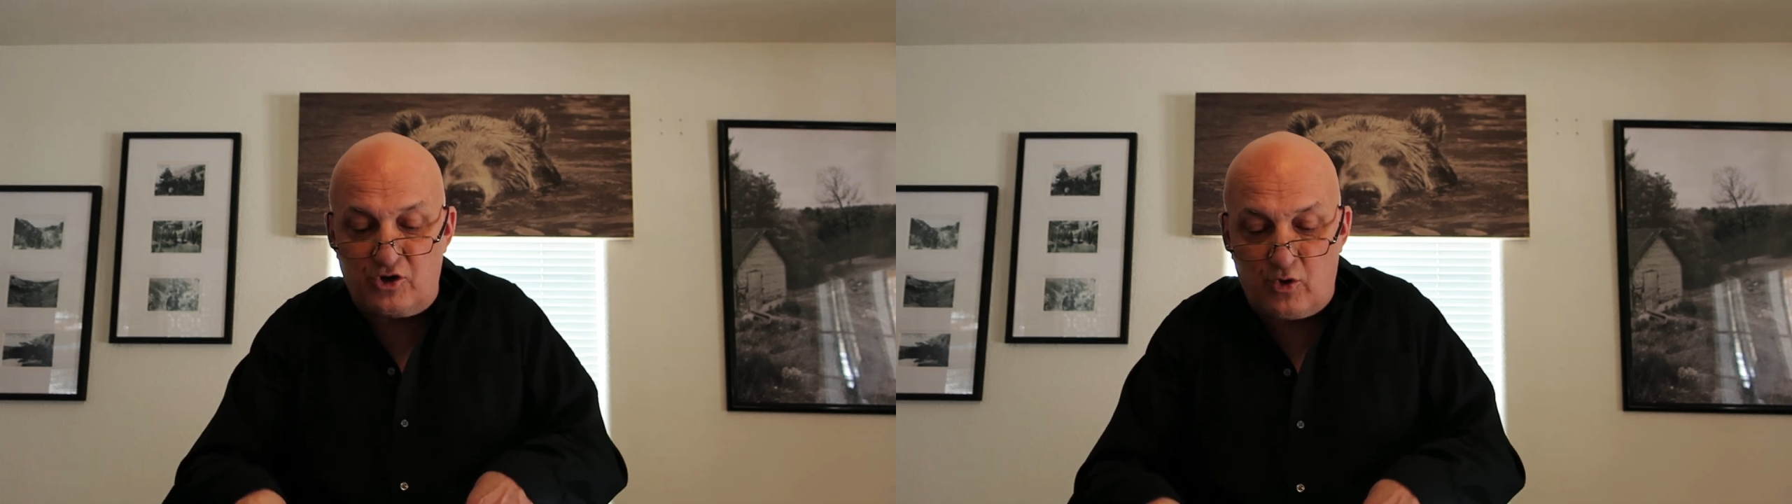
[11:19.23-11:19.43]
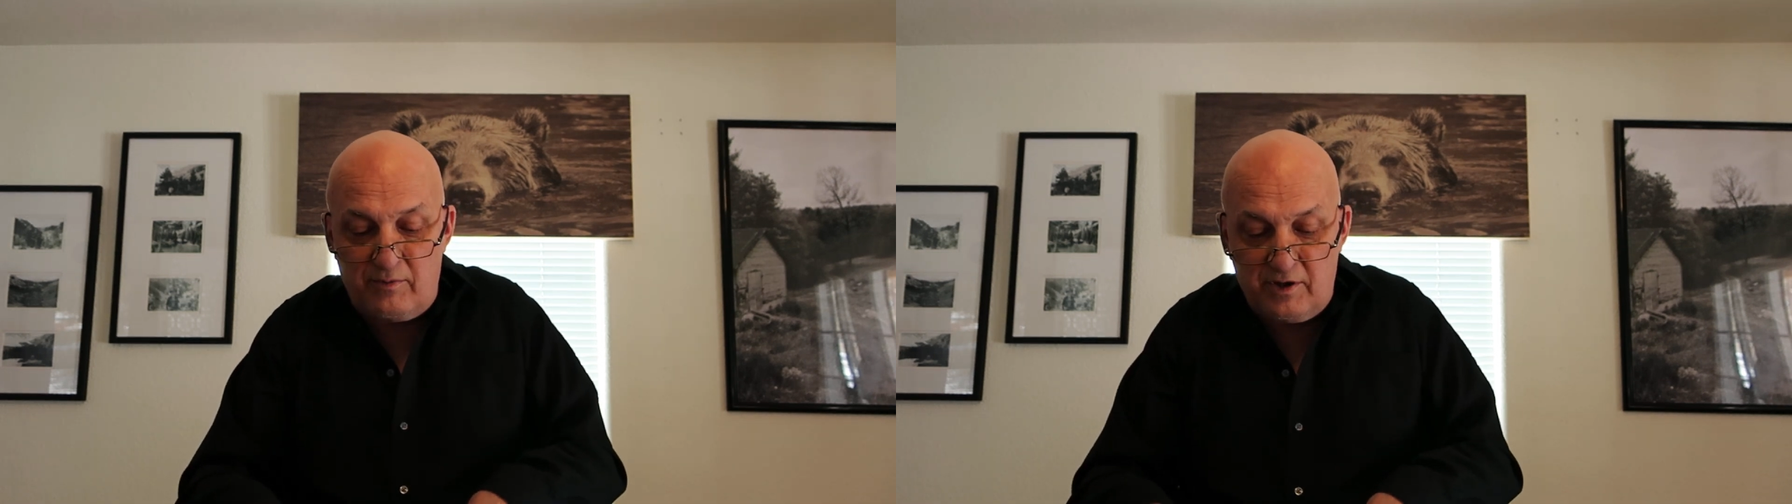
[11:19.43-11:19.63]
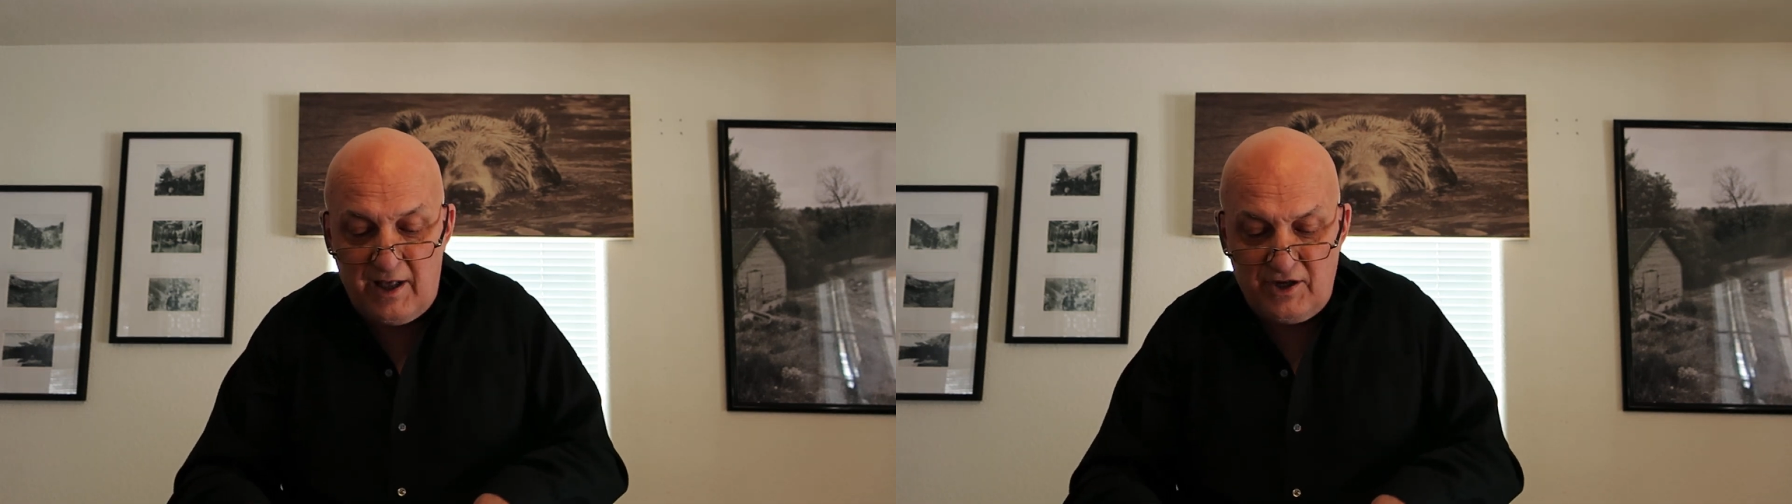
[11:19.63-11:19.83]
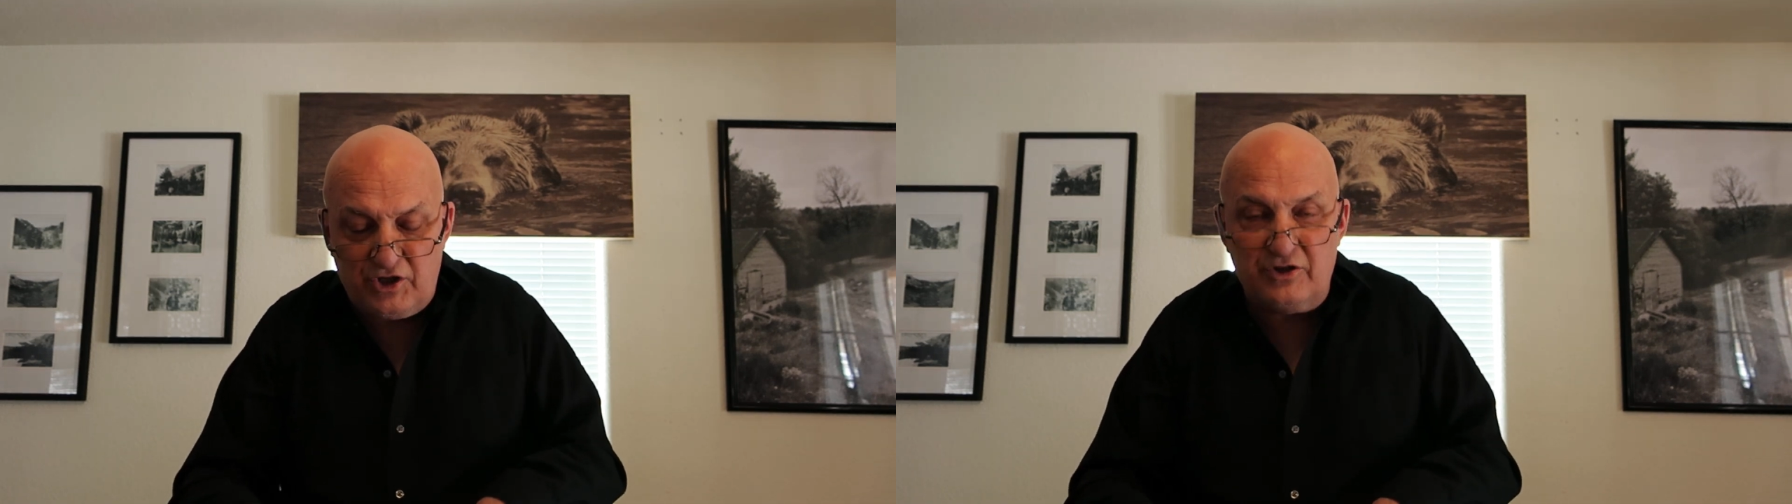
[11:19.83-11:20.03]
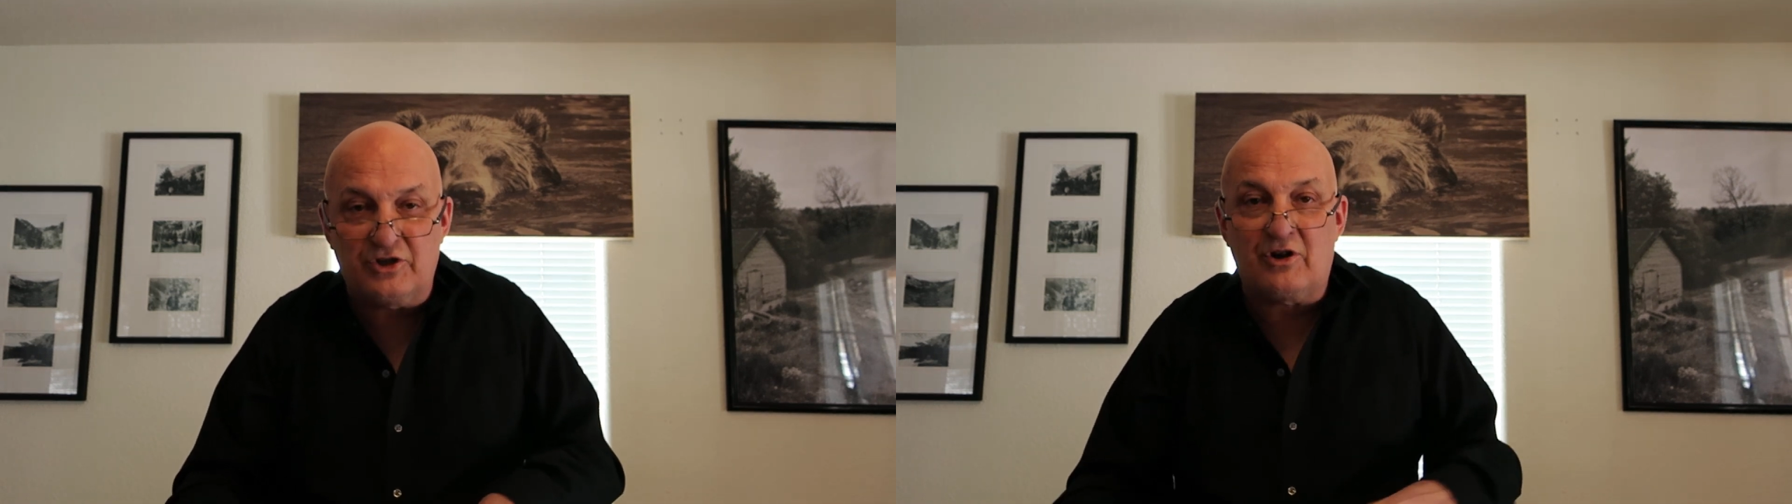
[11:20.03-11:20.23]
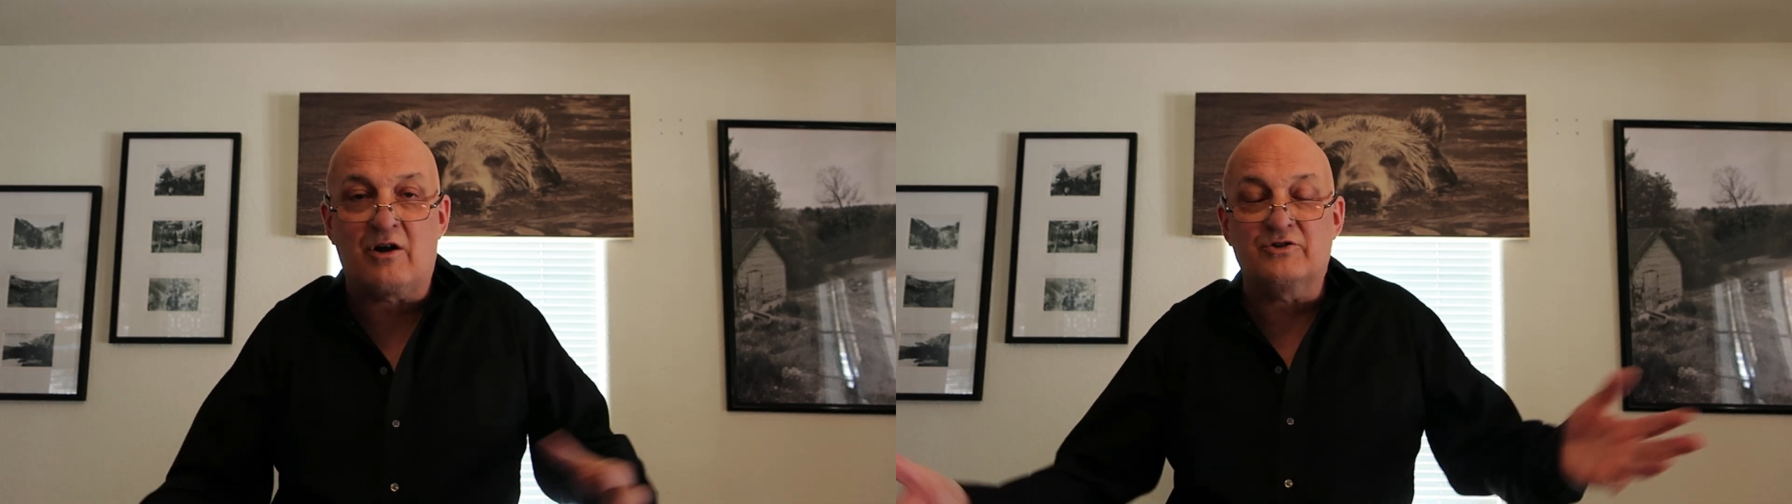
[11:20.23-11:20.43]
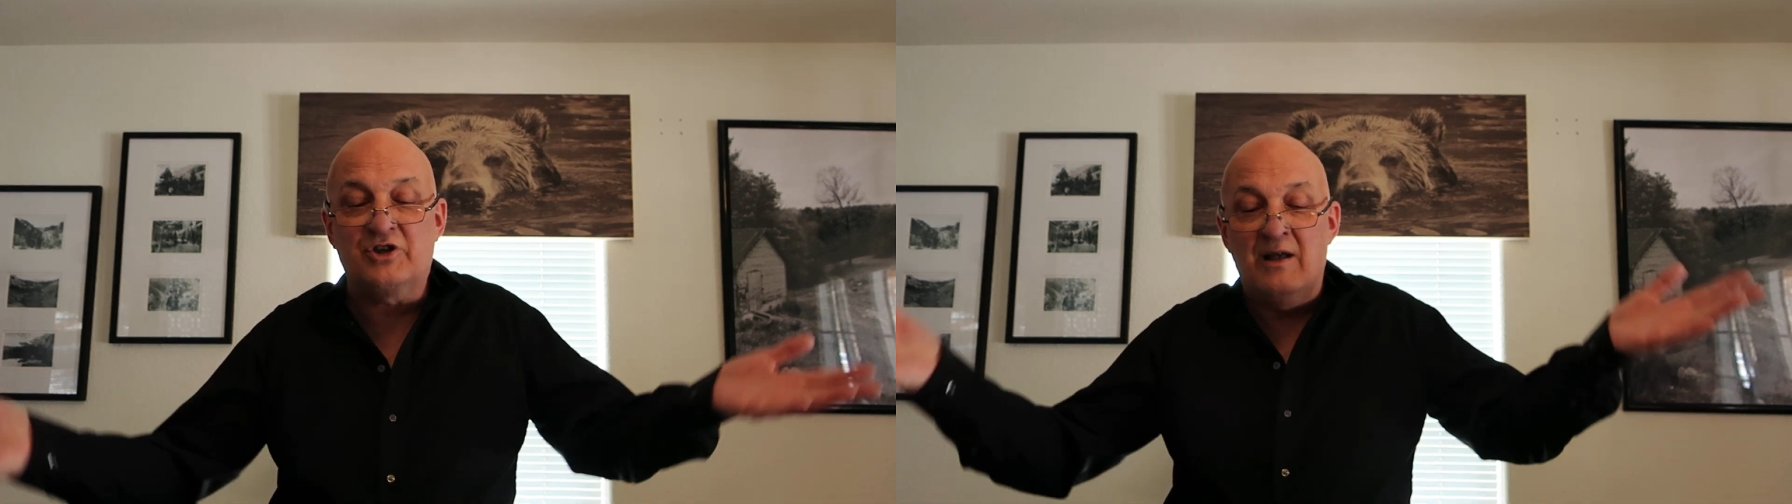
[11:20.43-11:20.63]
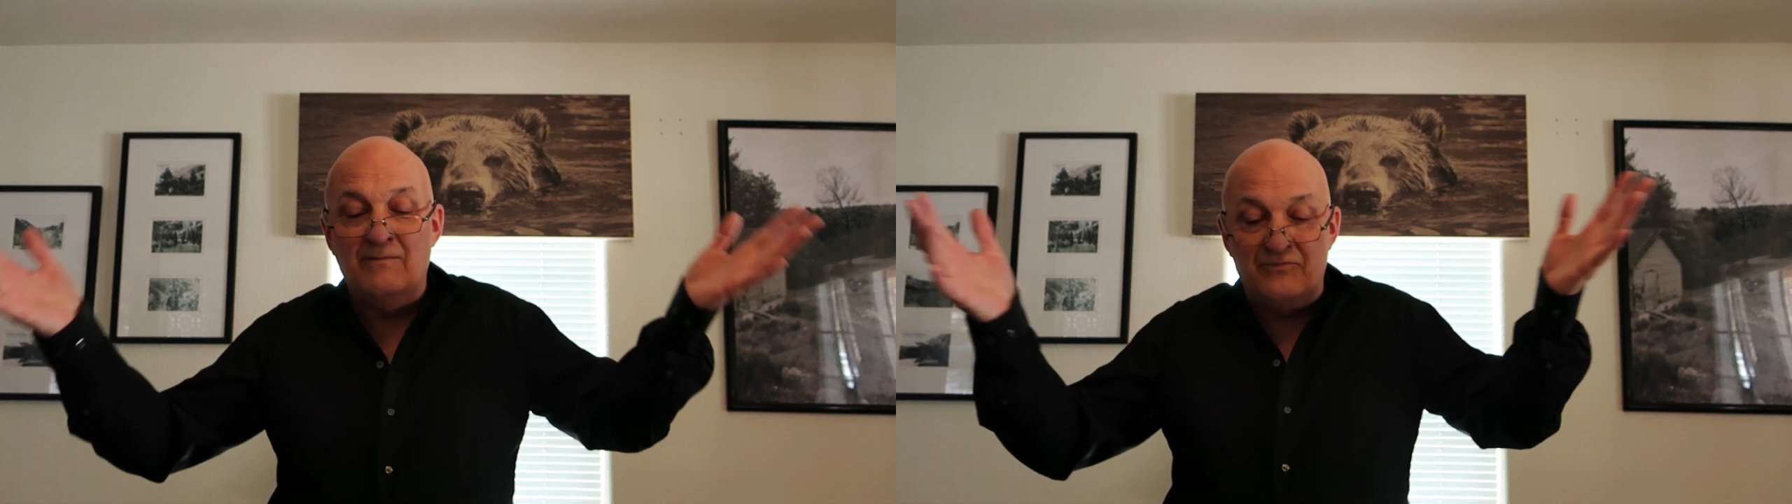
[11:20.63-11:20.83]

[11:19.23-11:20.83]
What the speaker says: tribulation starts.